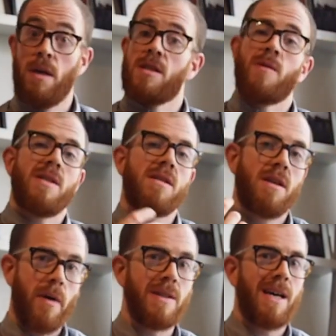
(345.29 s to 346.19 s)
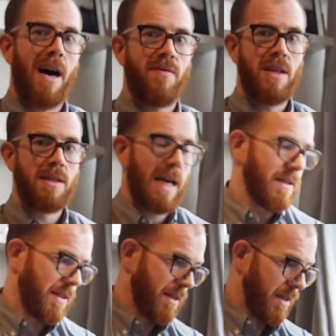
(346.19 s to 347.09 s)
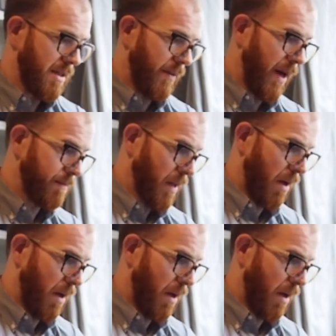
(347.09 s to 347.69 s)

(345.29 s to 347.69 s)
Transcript: so it's going to have an intensity to it.